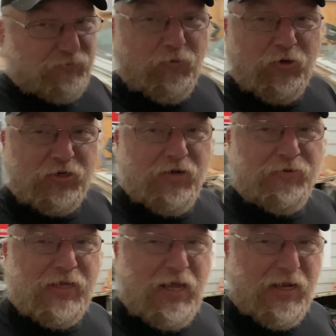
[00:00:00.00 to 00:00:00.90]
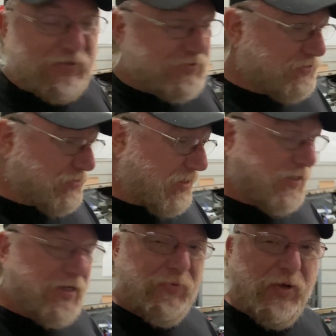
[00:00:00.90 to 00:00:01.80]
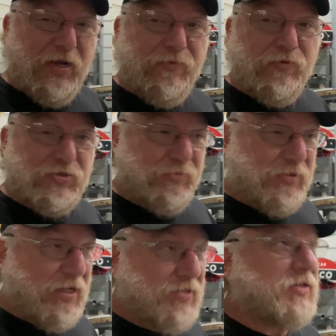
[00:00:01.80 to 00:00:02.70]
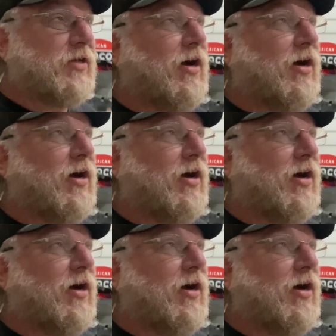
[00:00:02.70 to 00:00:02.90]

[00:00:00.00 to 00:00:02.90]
Working on the Galaxie, trying to get ready for some testing.